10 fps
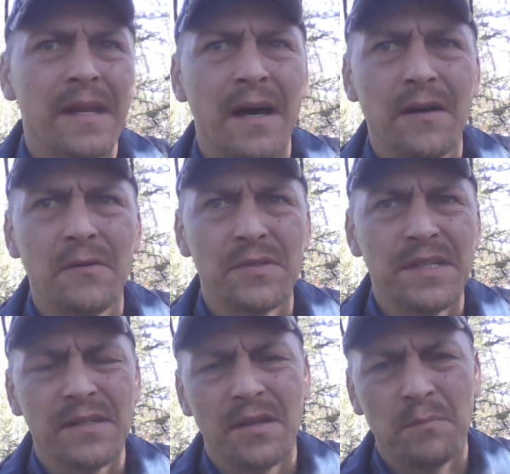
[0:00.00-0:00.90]
Now it was
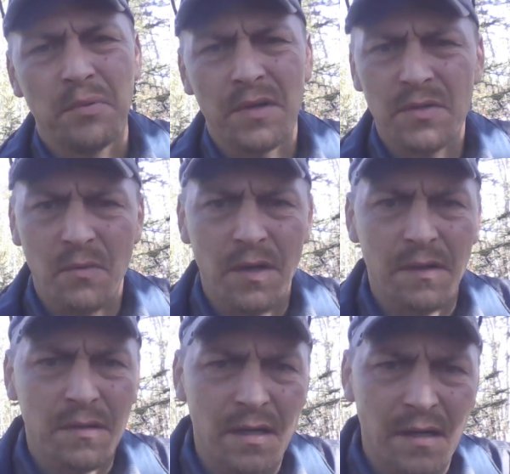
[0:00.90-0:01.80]
getting to the point
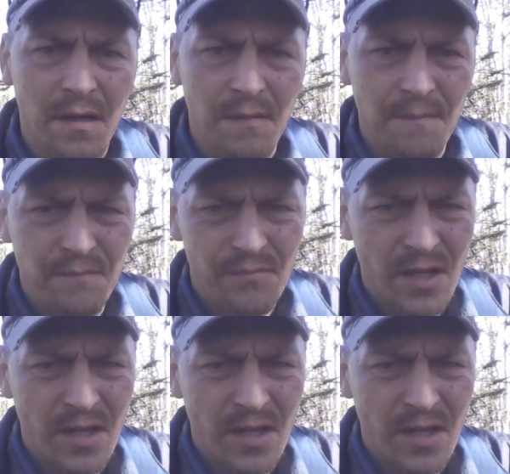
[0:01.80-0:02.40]
where um,